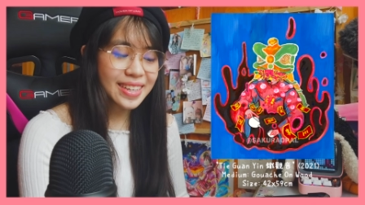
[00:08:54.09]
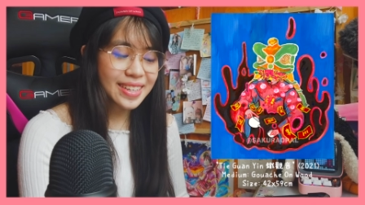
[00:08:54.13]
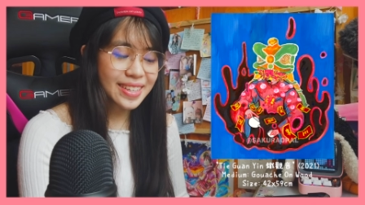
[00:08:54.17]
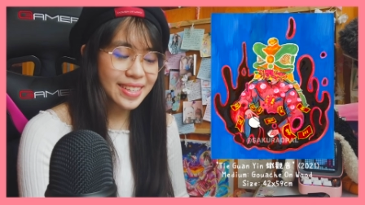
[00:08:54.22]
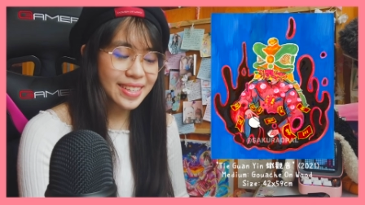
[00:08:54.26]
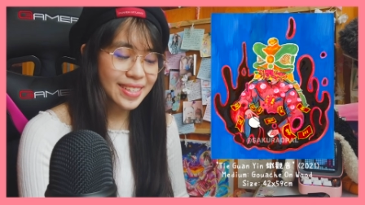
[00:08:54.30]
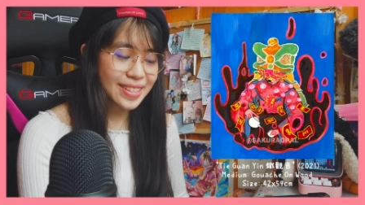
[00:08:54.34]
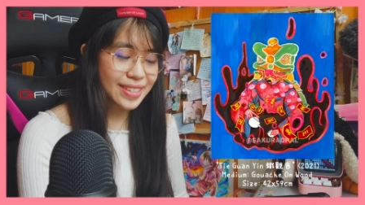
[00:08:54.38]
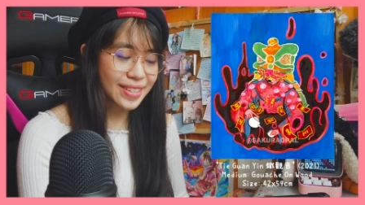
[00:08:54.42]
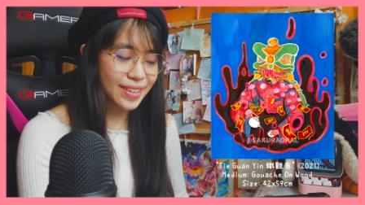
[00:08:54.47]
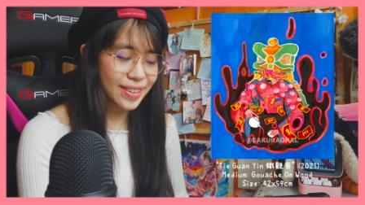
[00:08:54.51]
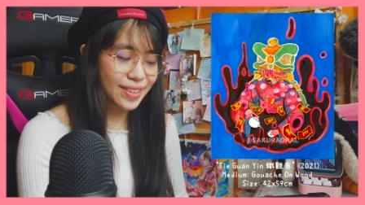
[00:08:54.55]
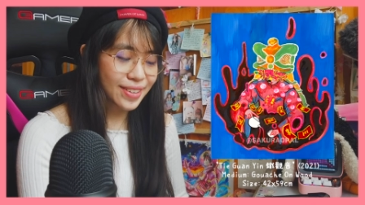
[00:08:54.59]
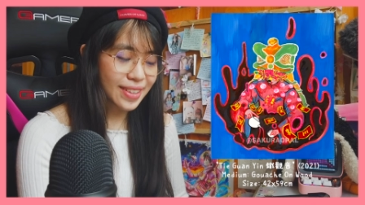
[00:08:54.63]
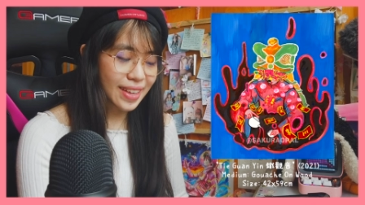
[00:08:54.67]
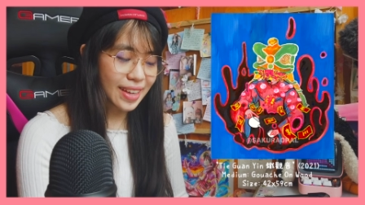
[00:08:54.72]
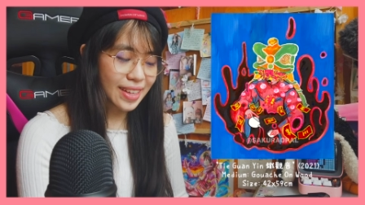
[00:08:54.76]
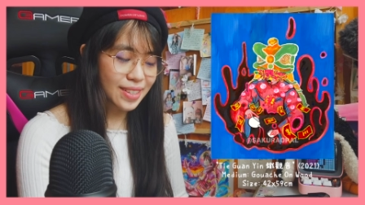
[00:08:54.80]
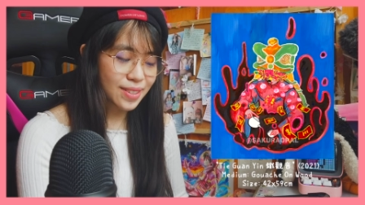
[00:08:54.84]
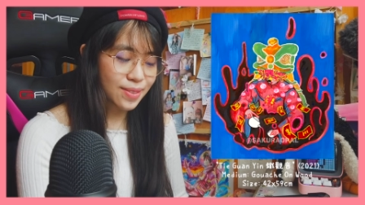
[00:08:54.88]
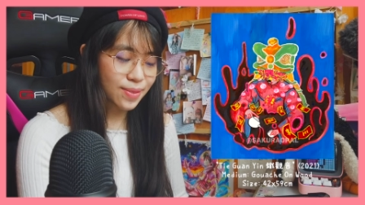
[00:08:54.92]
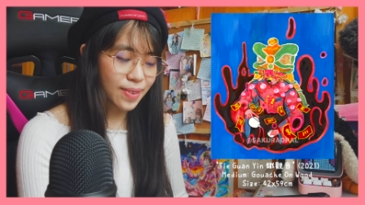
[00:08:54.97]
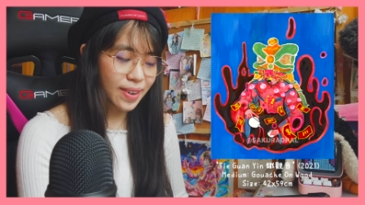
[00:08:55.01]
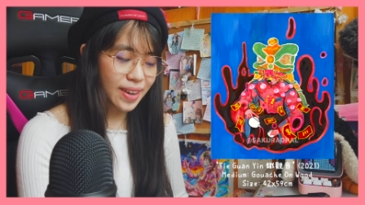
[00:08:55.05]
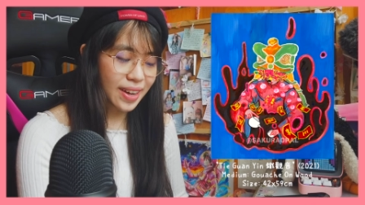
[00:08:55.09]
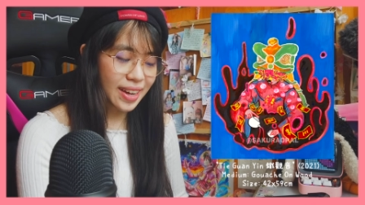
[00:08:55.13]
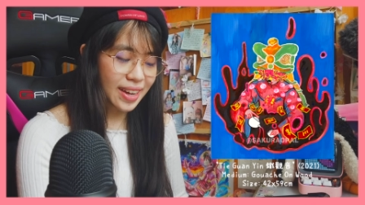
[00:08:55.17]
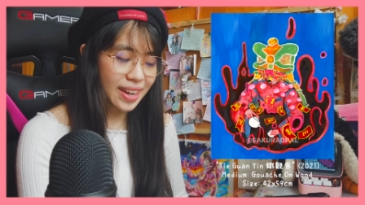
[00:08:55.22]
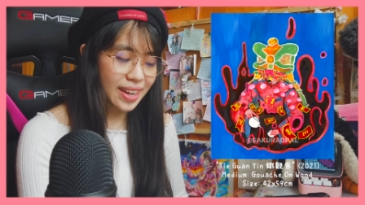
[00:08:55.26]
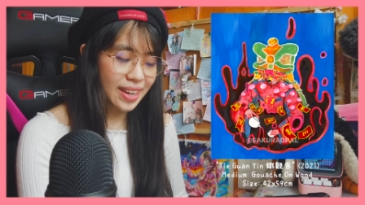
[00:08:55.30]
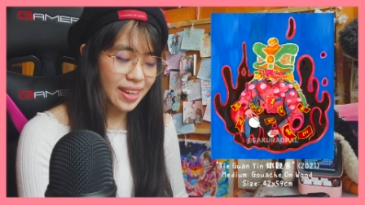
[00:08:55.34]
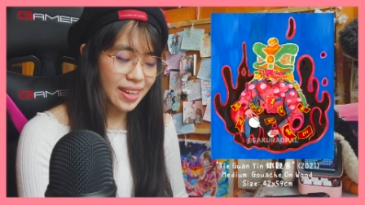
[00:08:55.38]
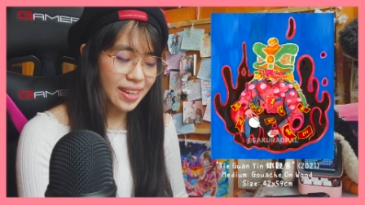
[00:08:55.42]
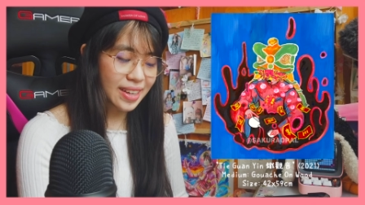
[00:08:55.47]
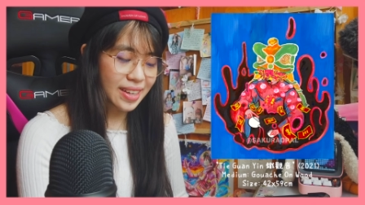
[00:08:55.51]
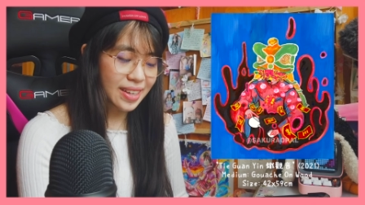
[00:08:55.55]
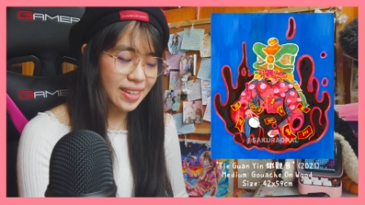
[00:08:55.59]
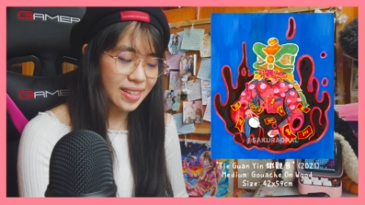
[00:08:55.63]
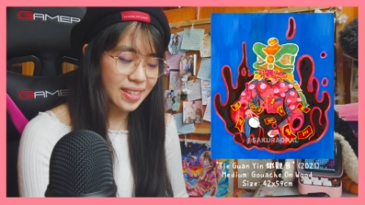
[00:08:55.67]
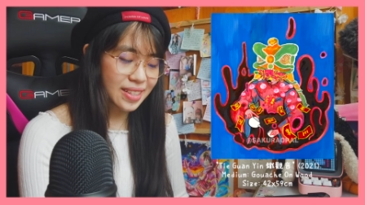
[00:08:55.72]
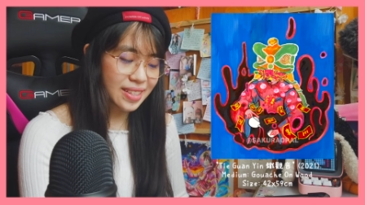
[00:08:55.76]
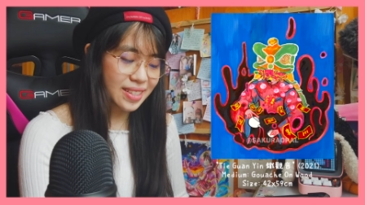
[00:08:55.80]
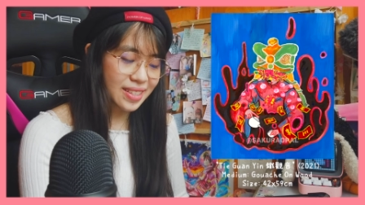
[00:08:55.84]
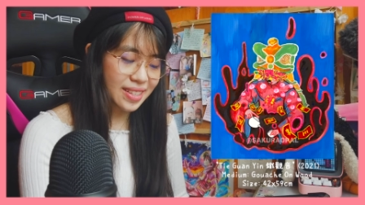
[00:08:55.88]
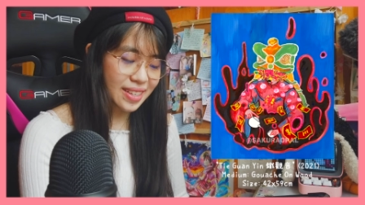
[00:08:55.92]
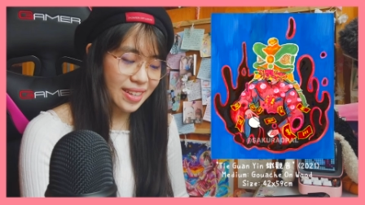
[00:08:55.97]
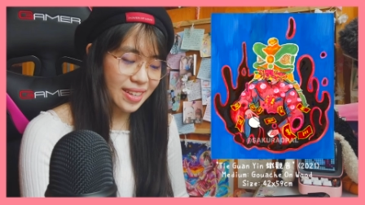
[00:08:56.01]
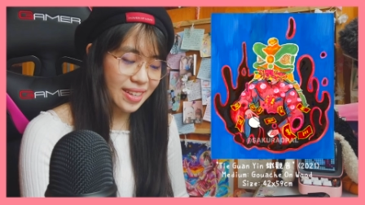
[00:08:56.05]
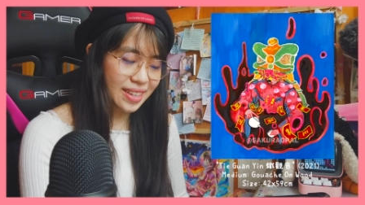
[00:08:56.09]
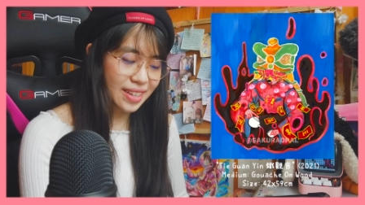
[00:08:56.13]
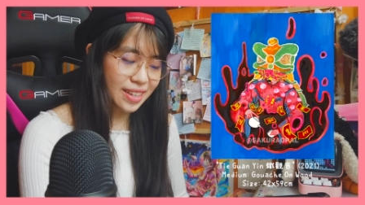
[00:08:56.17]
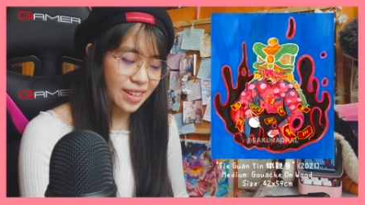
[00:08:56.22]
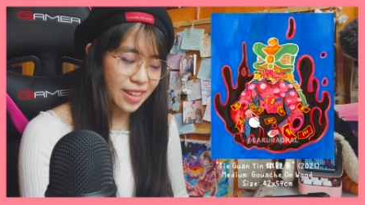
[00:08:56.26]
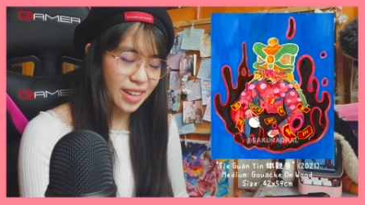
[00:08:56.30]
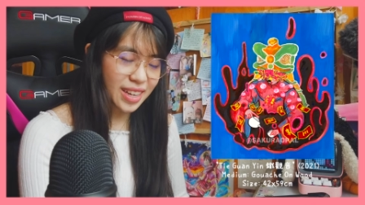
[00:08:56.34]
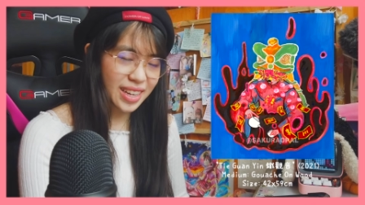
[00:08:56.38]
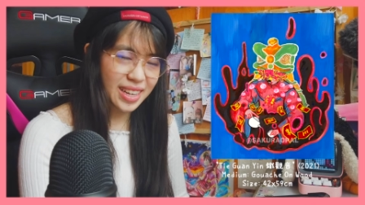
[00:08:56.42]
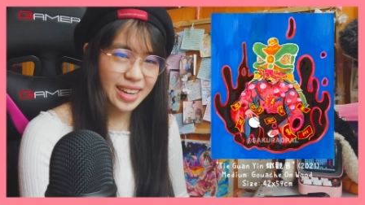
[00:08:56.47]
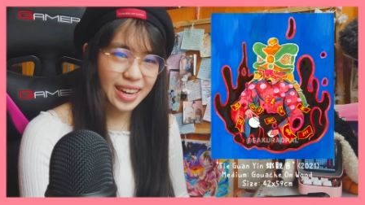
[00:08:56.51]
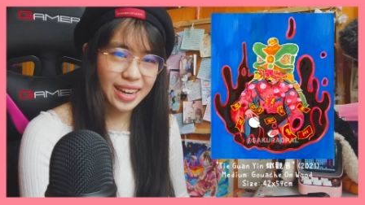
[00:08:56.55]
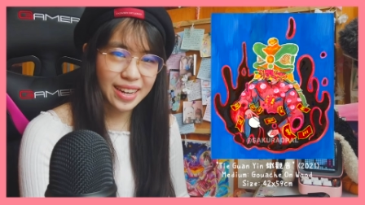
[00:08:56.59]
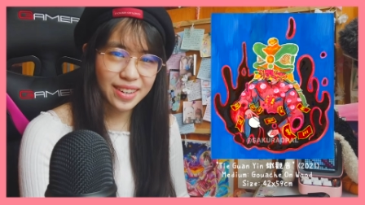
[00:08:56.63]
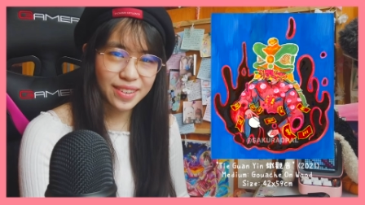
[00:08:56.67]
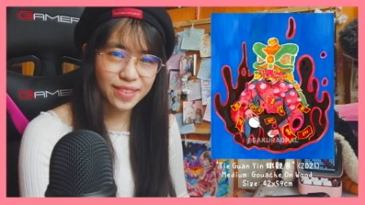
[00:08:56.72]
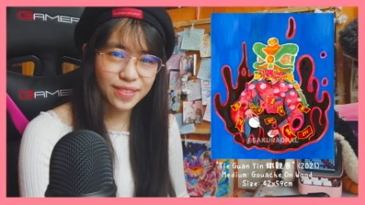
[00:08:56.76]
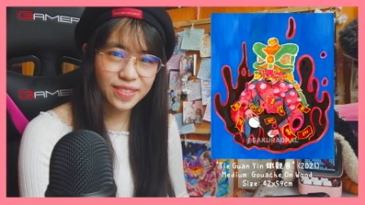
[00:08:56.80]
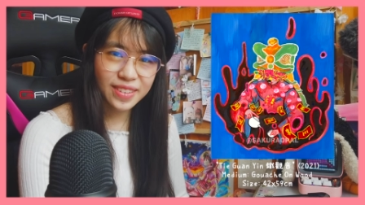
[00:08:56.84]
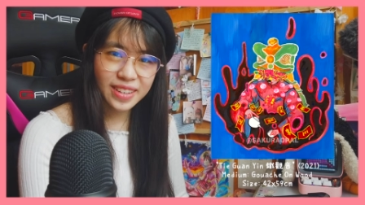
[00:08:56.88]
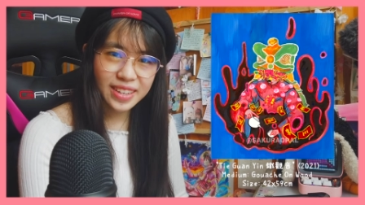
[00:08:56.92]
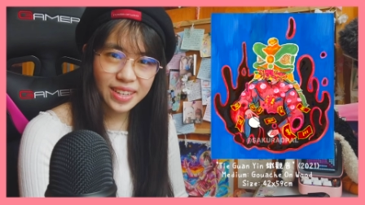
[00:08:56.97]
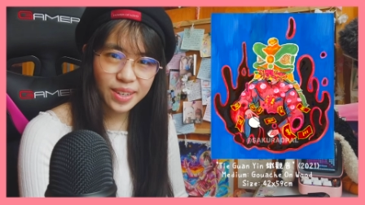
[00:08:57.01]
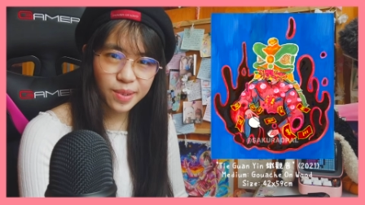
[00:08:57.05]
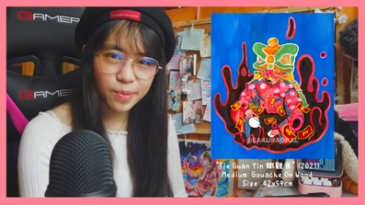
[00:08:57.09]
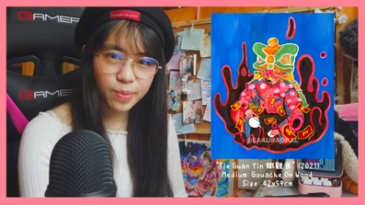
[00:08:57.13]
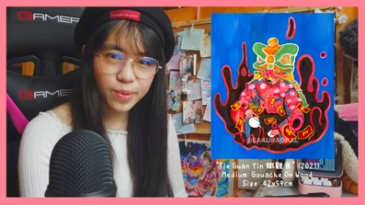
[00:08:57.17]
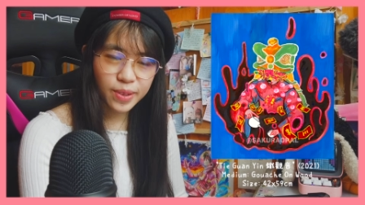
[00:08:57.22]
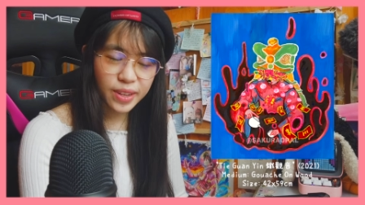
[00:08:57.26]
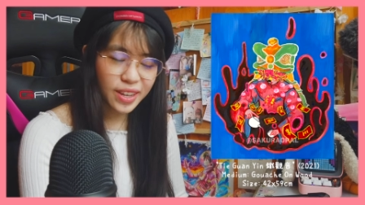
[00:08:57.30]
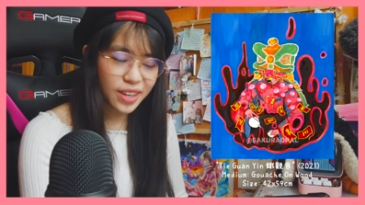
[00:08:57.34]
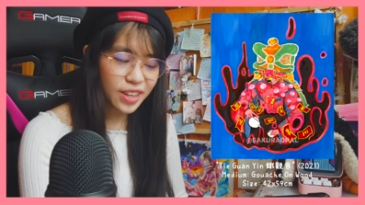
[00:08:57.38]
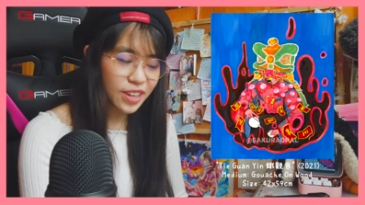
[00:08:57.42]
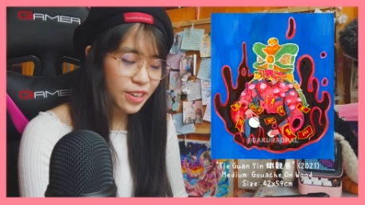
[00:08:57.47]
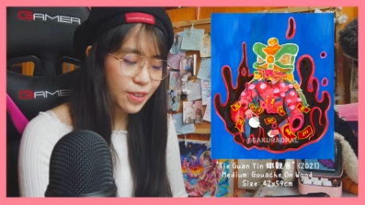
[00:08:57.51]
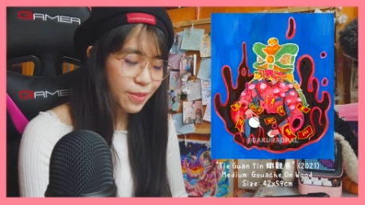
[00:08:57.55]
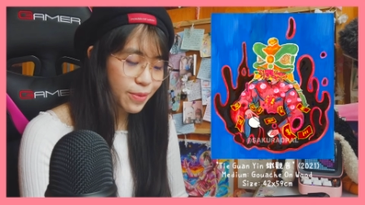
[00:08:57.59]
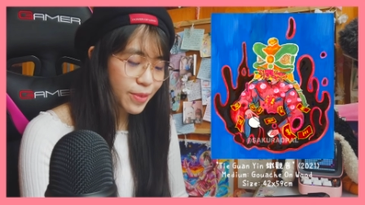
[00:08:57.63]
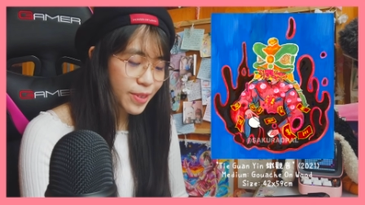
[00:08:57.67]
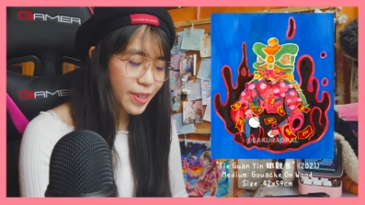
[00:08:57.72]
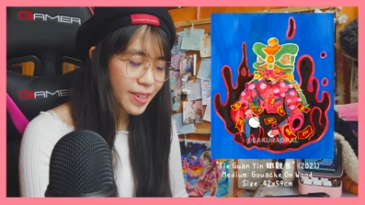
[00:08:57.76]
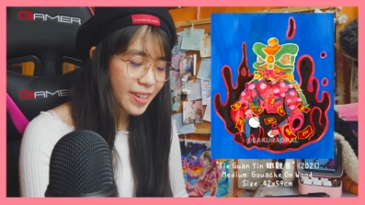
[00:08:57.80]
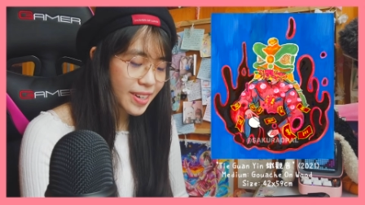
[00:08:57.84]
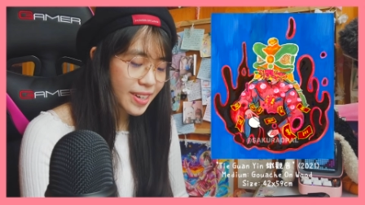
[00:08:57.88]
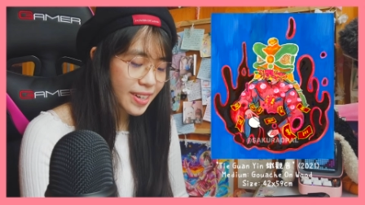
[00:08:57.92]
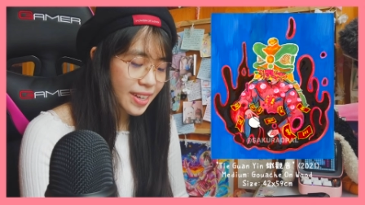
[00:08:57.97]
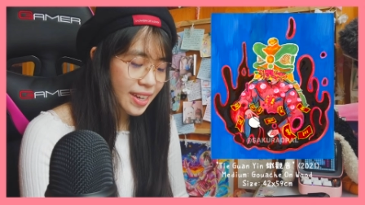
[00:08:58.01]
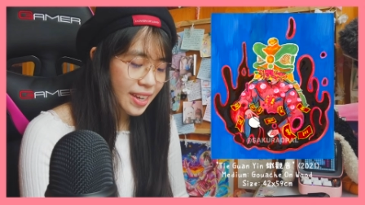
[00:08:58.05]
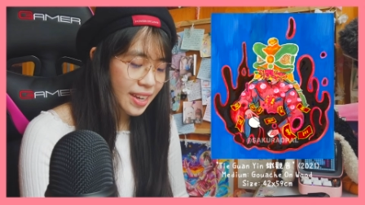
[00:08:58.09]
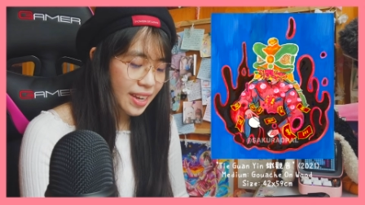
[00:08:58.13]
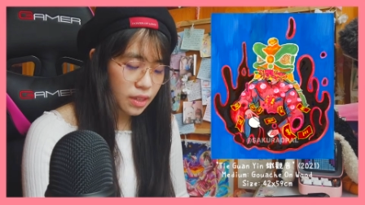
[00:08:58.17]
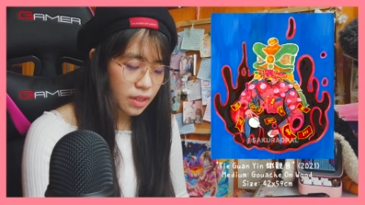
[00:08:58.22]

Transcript: so that's why it's like kind of like a play on word.